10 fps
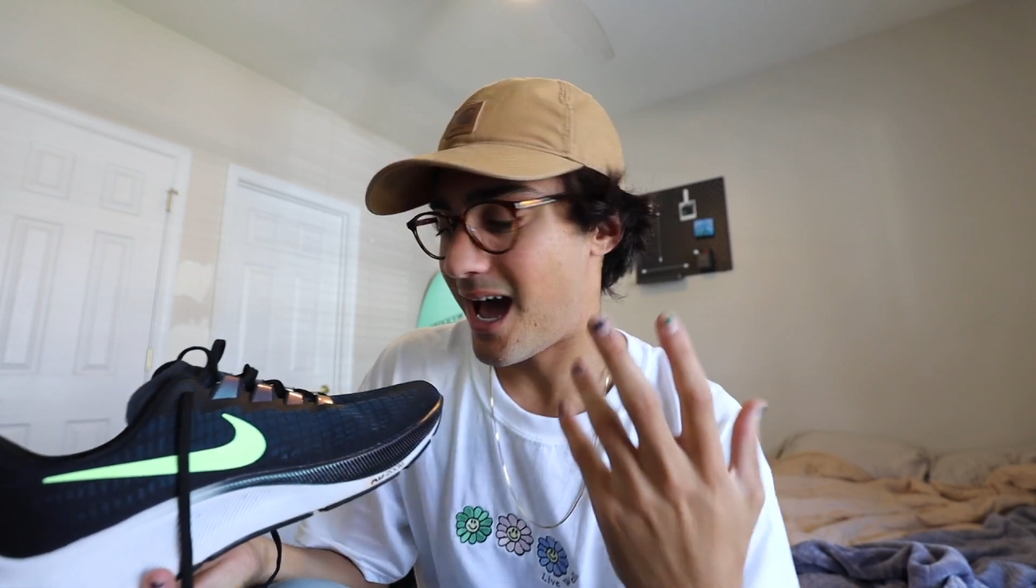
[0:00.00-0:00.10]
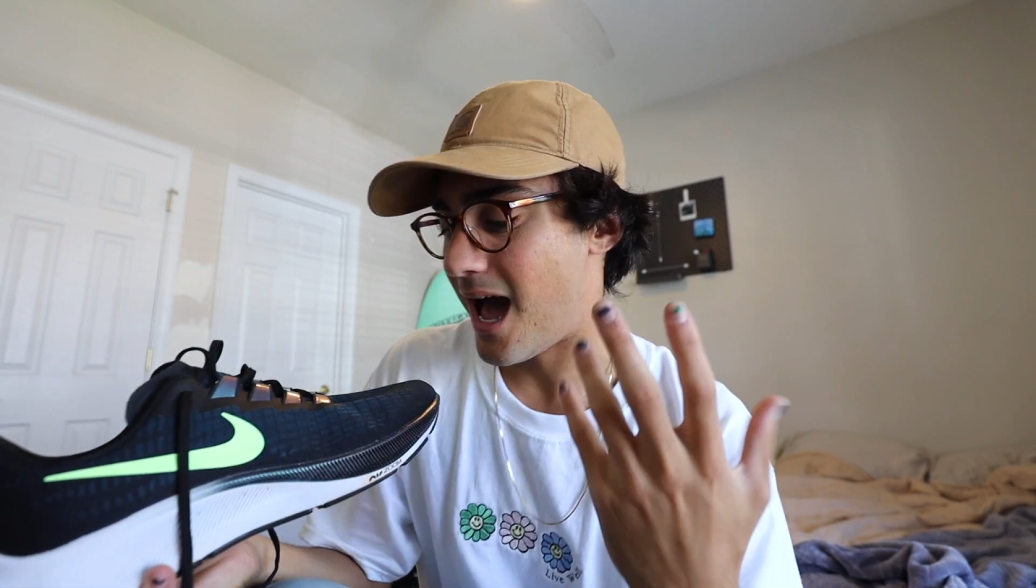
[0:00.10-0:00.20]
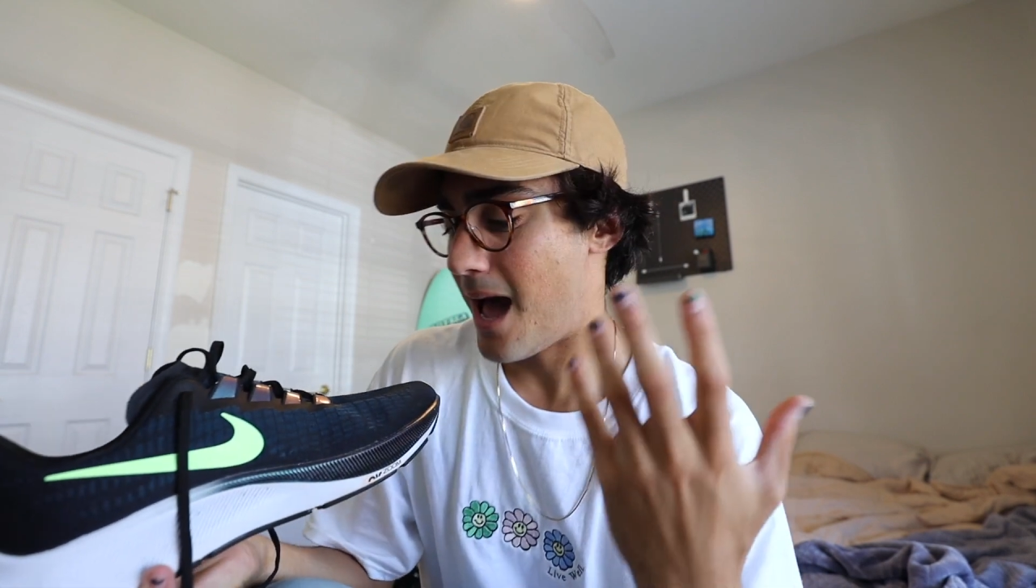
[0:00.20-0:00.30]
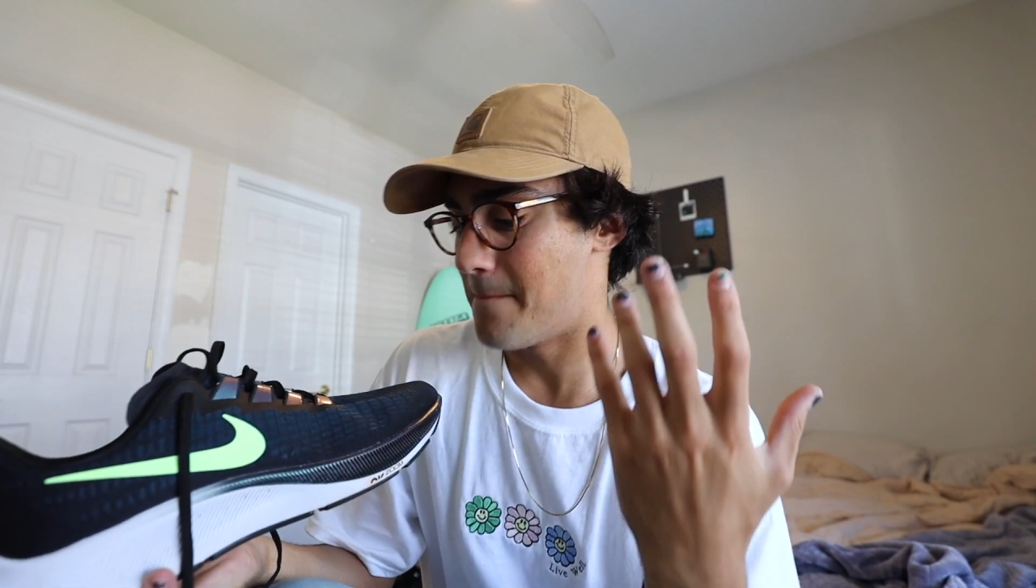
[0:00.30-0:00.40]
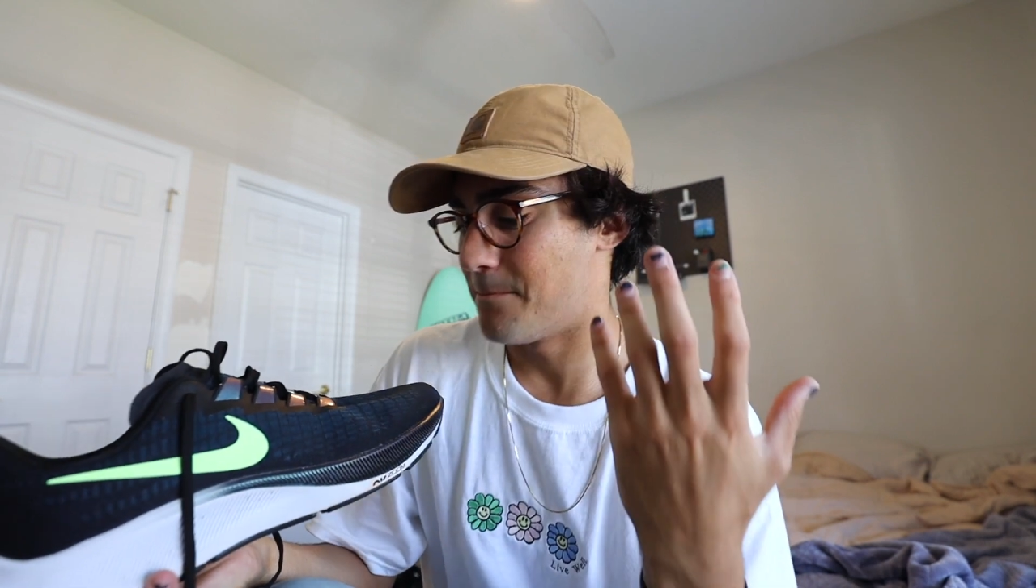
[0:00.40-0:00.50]

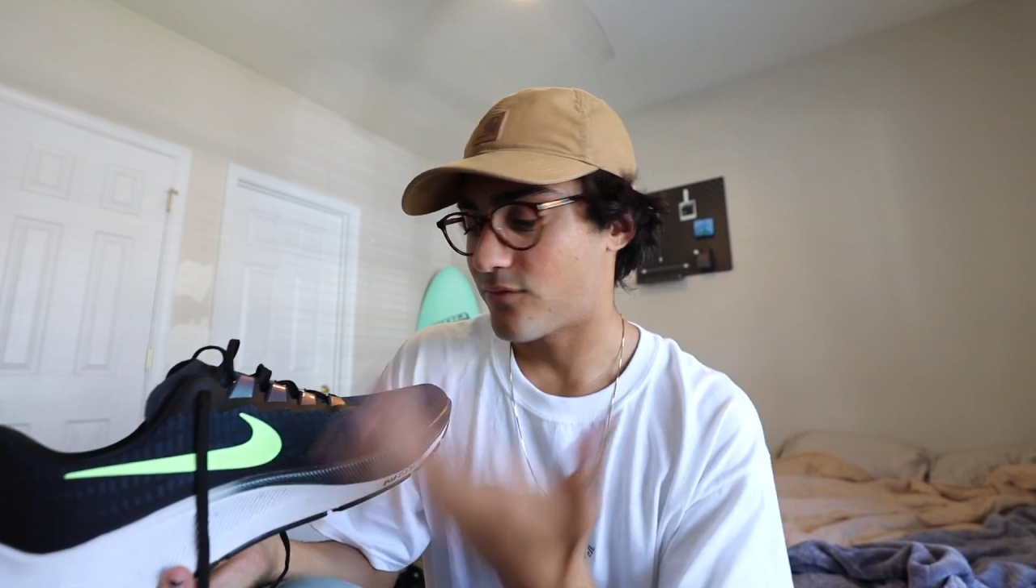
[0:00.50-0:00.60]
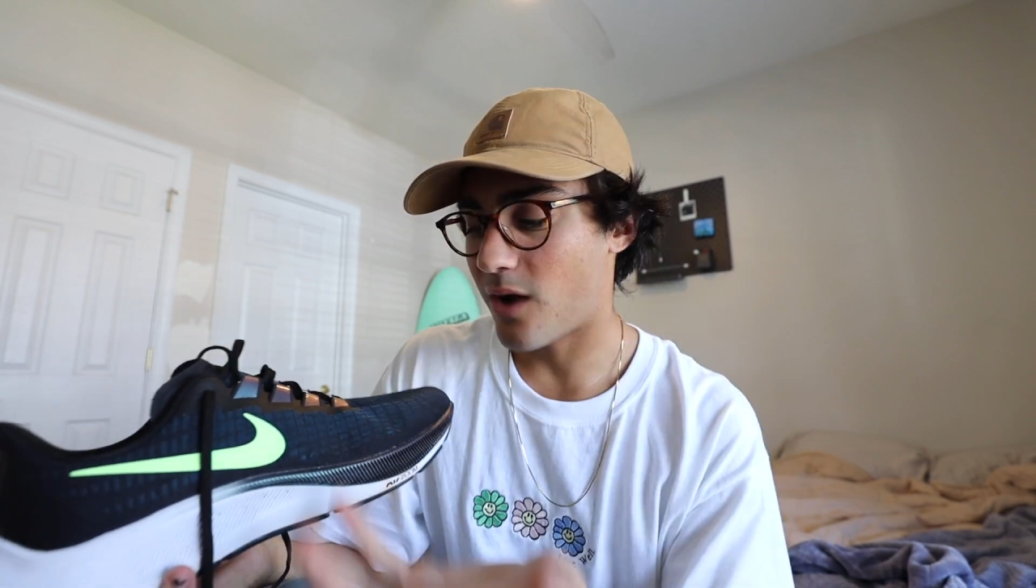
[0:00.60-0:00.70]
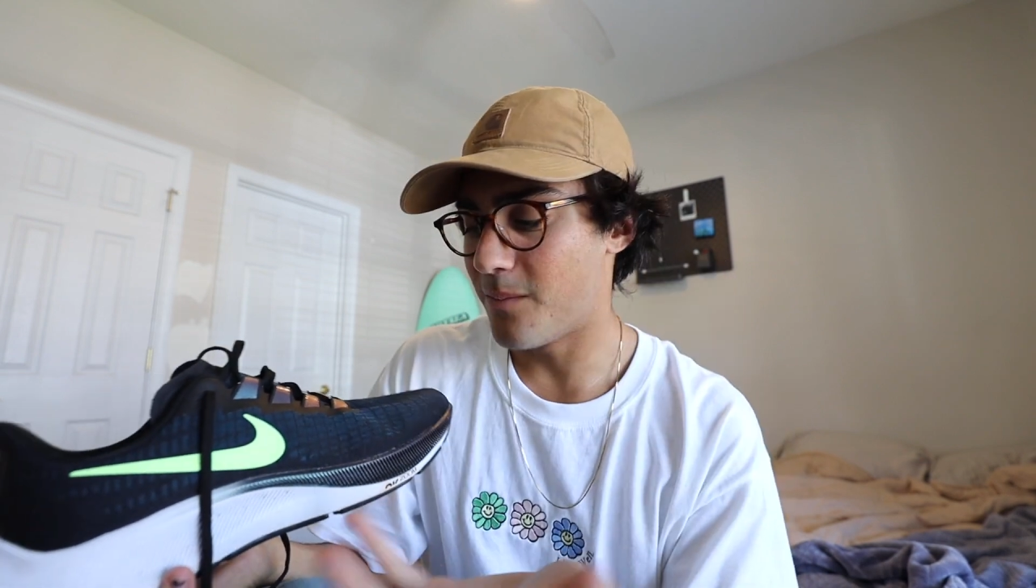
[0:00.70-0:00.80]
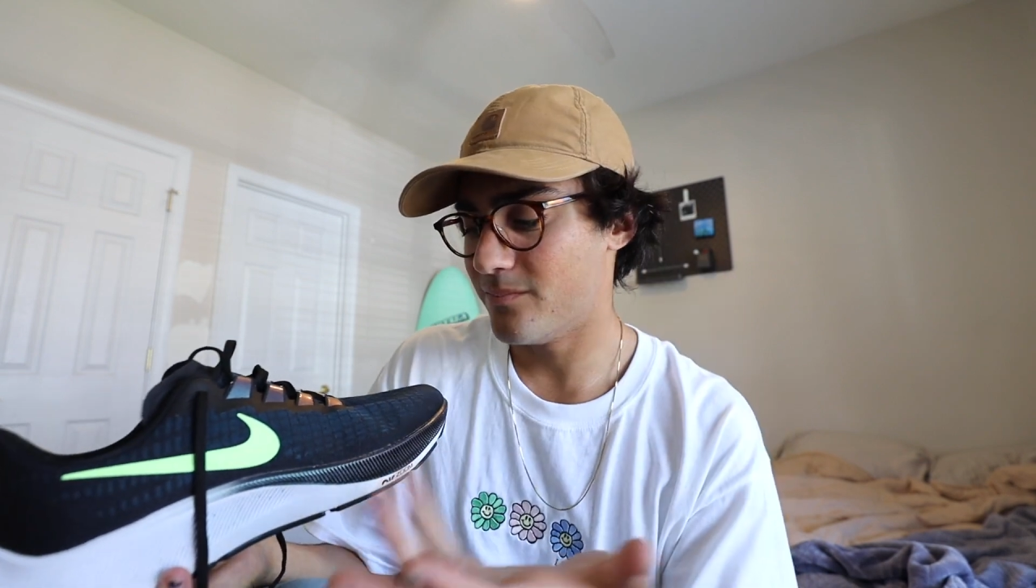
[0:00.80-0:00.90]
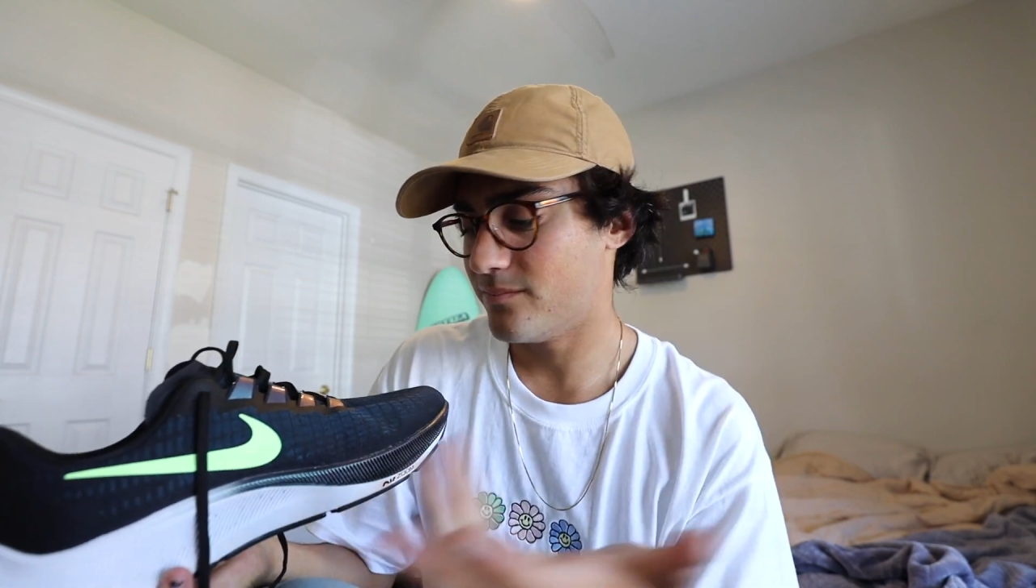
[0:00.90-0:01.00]
um,
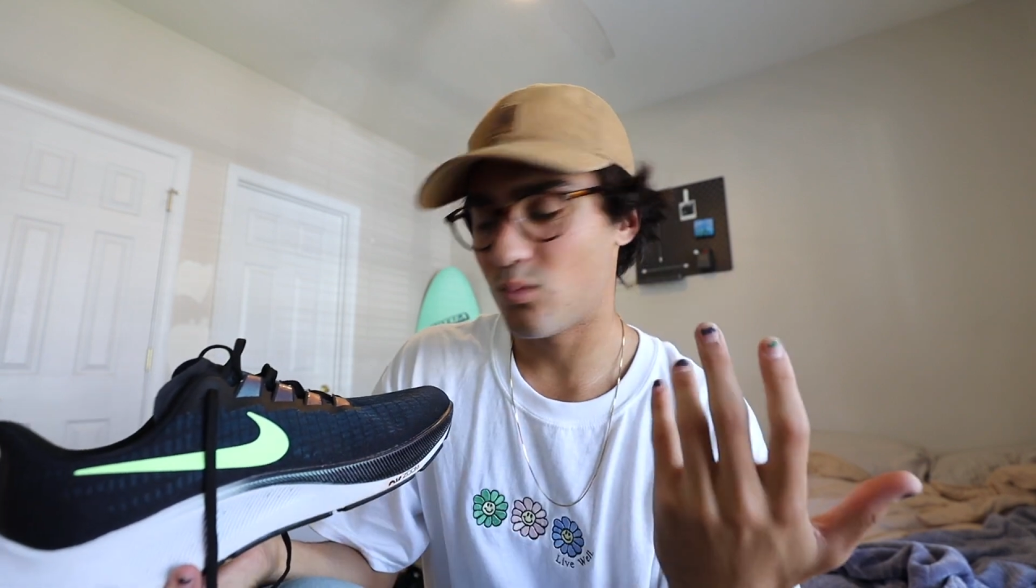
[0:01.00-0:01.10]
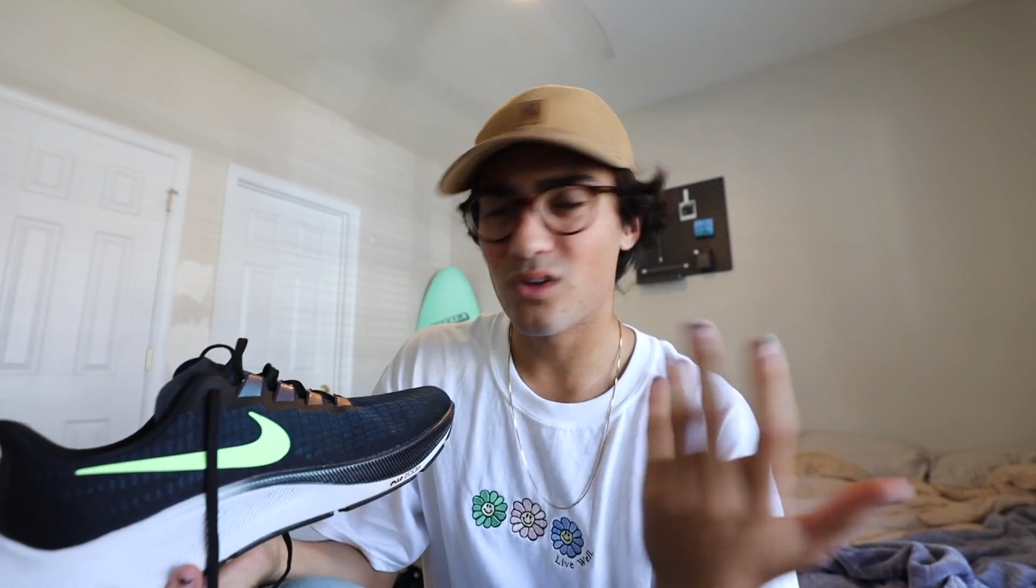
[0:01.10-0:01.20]
from